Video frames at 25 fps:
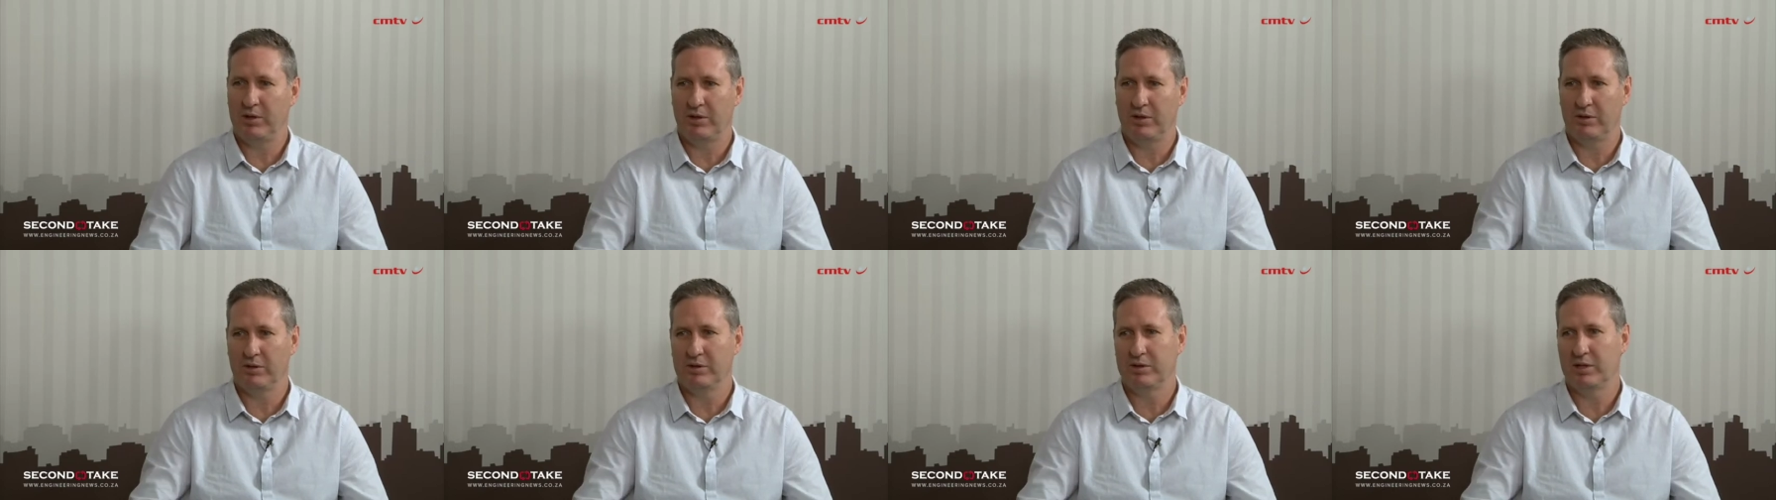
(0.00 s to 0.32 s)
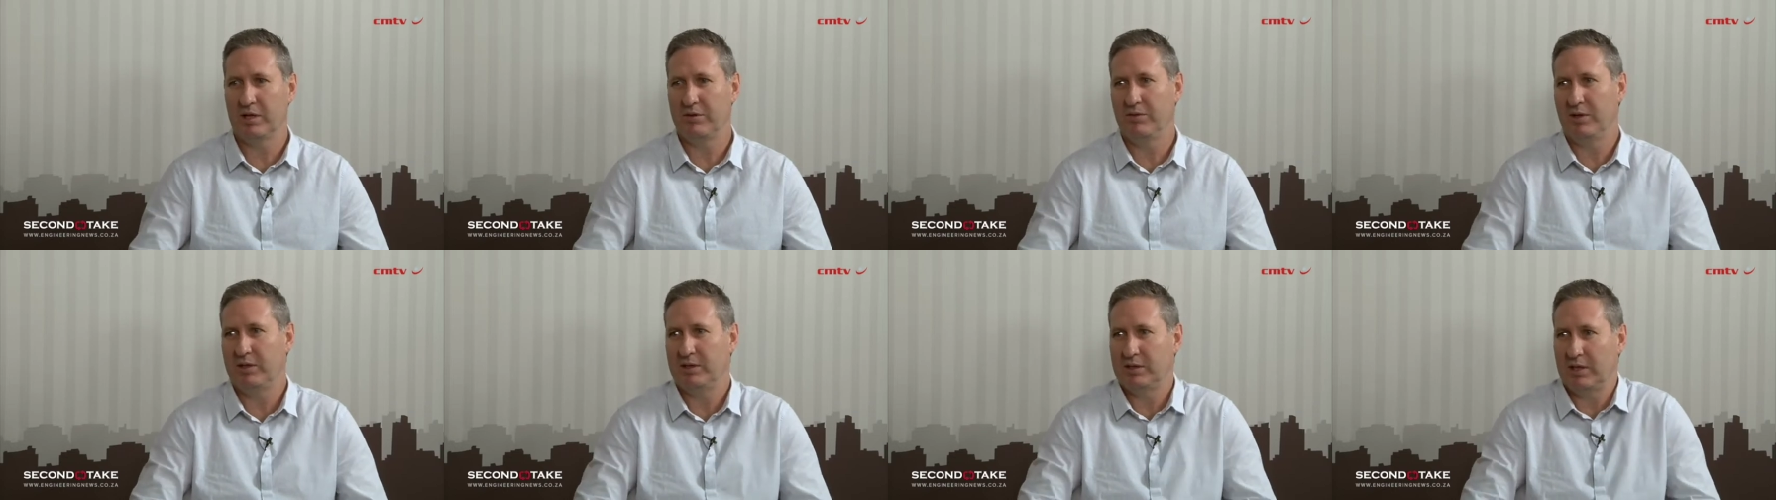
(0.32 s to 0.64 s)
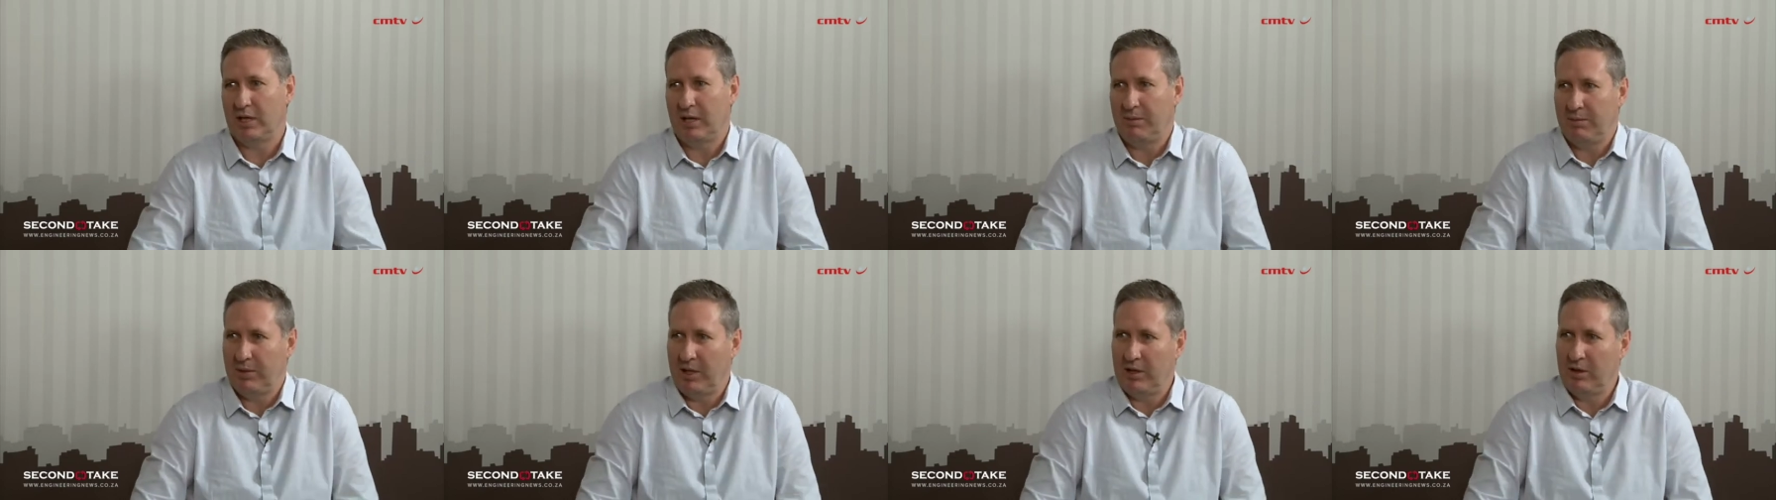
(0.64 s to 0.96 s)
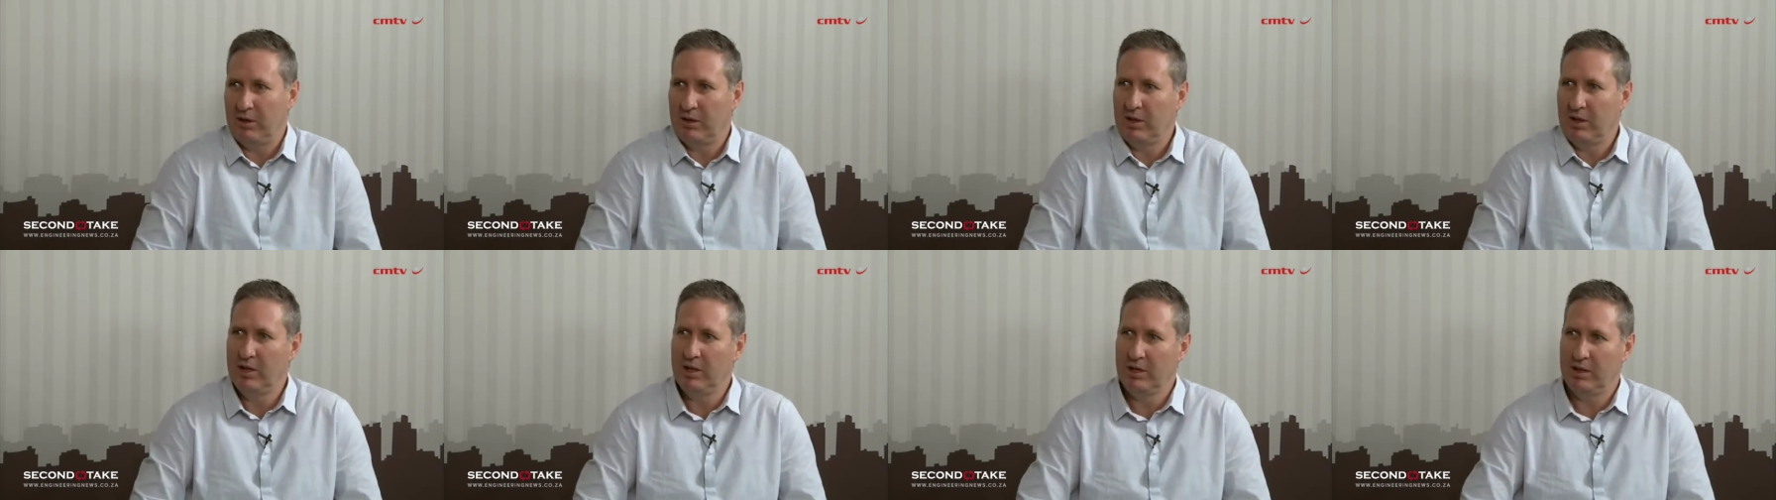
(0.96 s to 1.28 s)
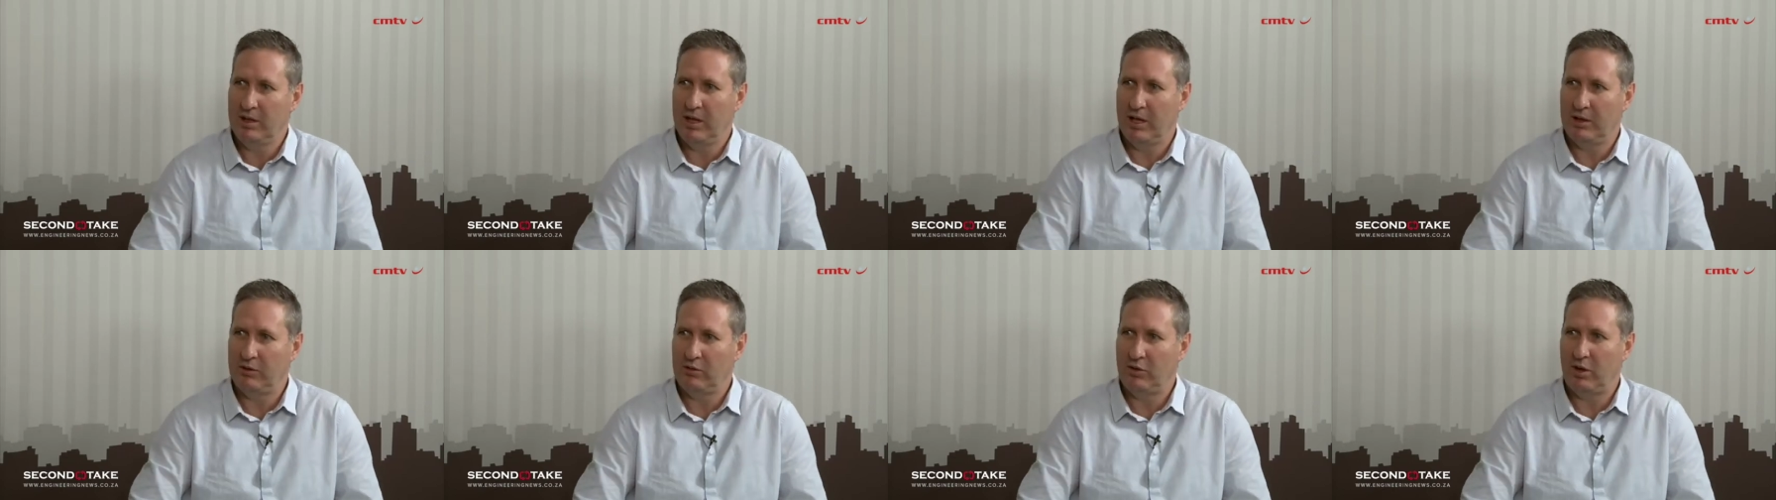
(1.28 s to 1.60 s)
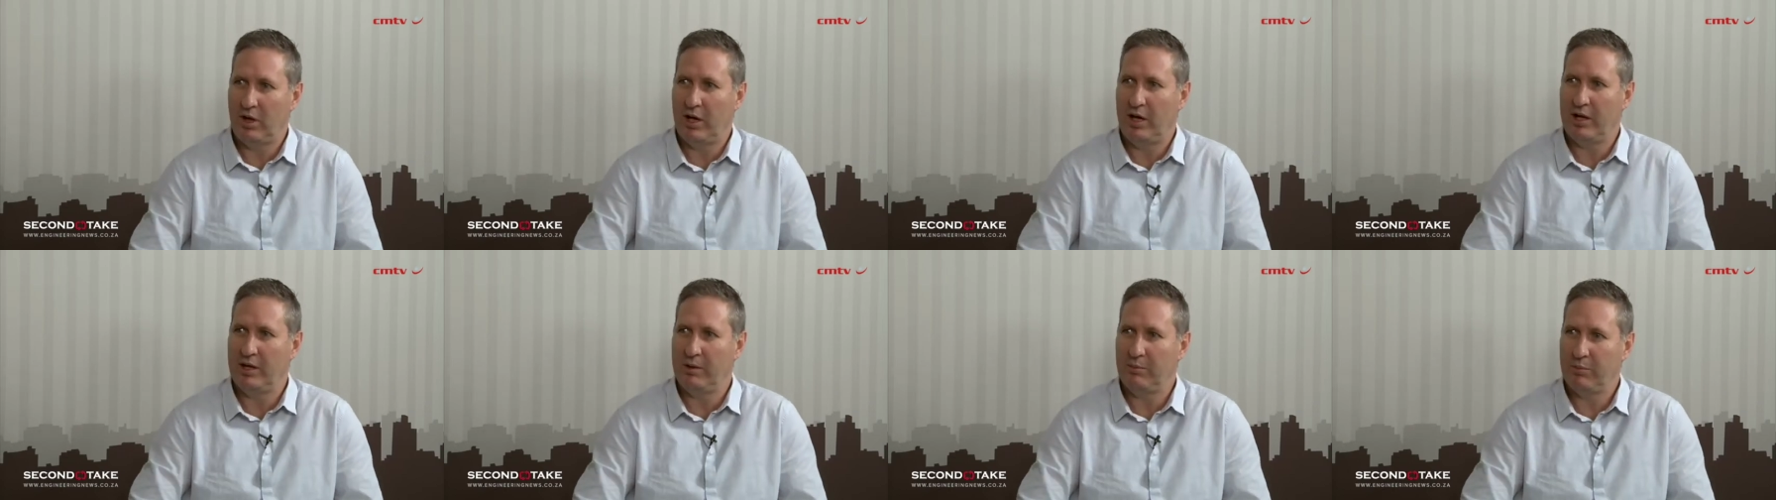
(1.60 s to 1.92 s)
because every time they
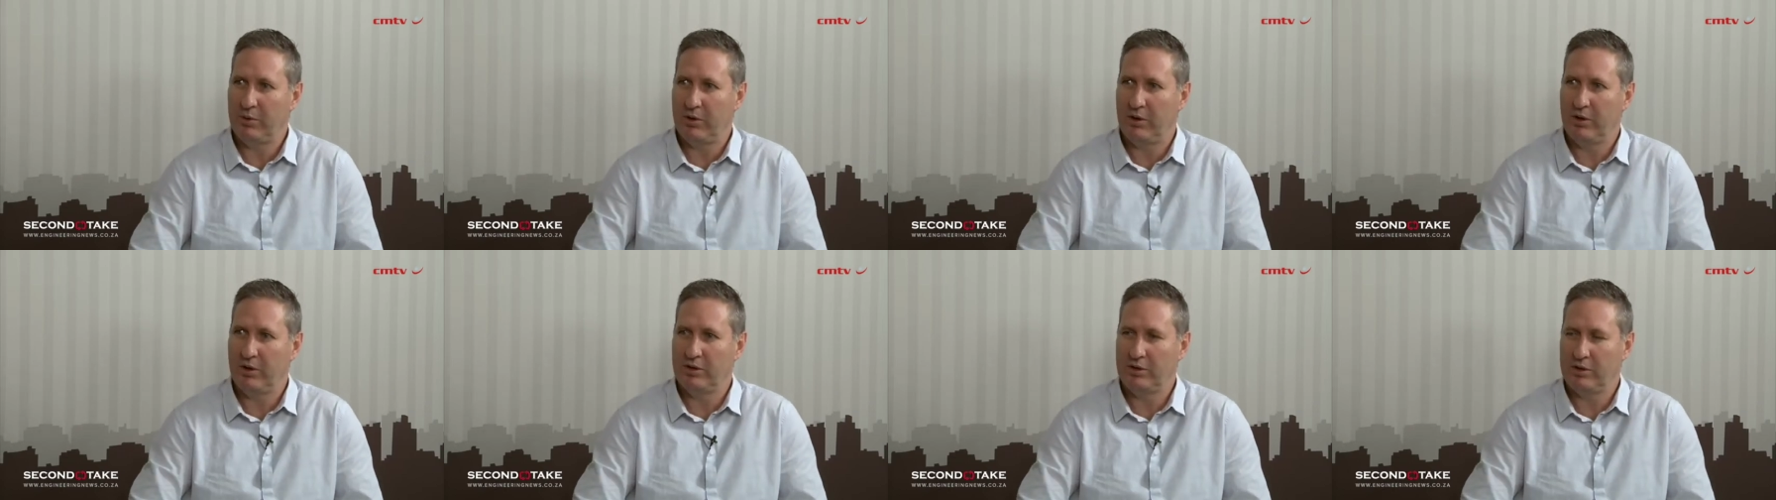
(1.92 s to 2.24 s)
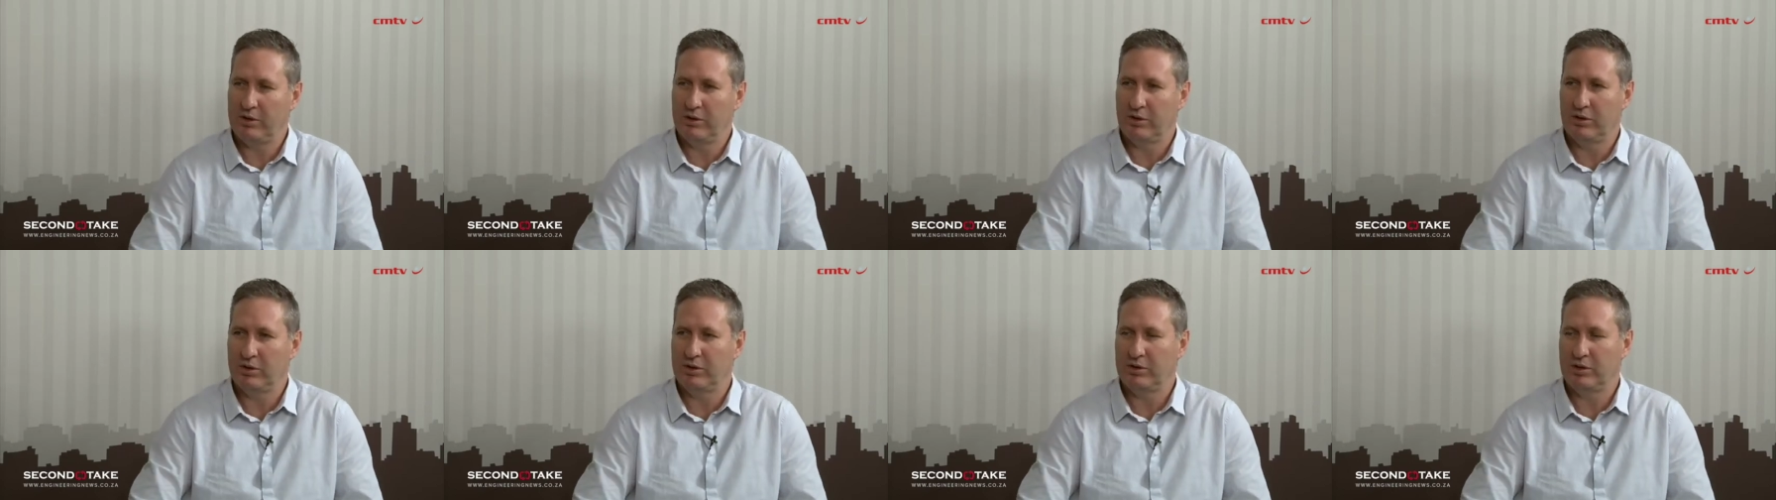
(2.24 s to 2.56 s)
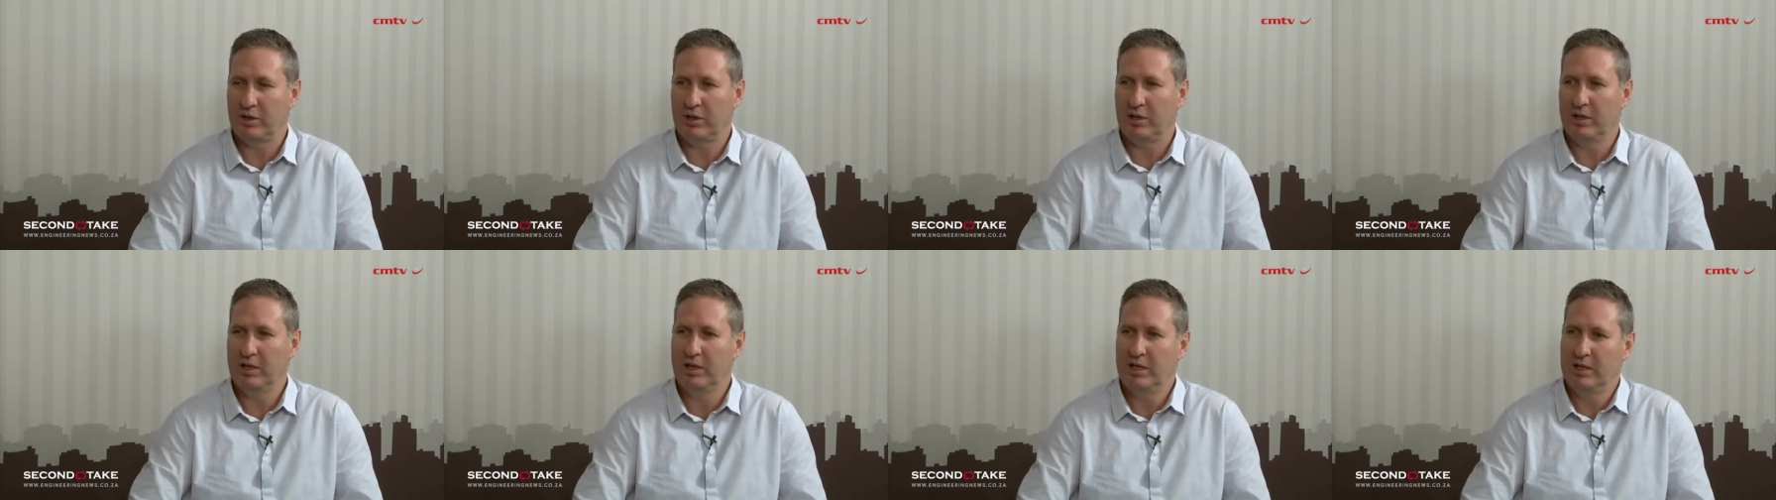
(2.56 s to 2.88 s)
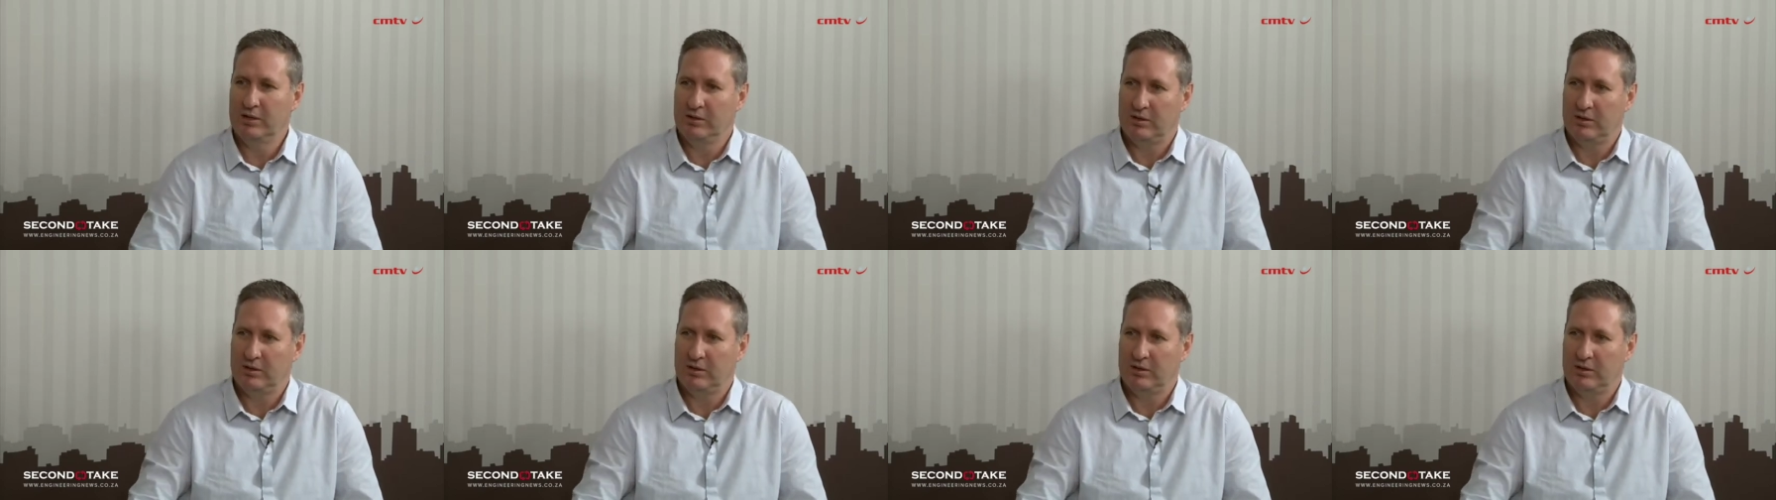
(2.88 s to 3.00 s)
try and approach NERSA